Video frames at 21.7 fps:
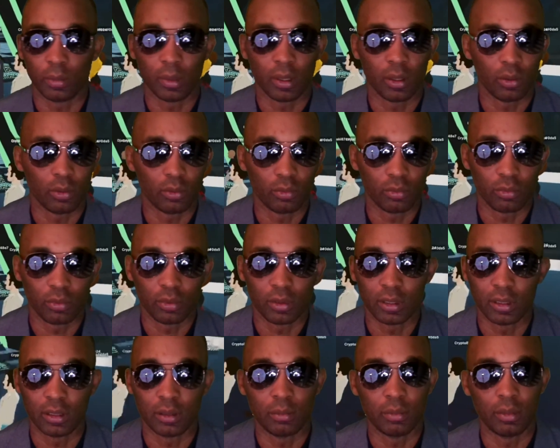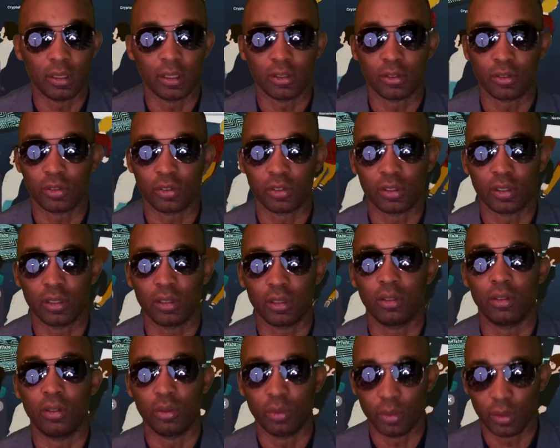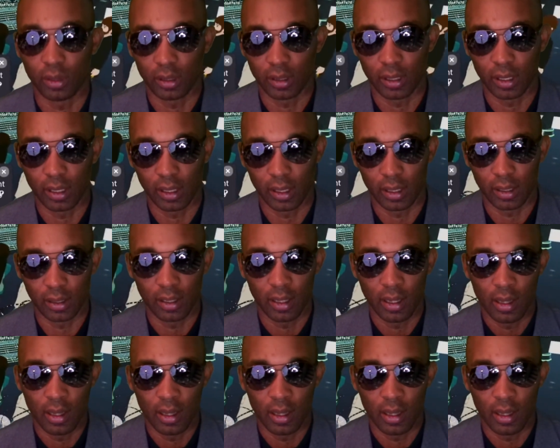I would really be interested in doing that.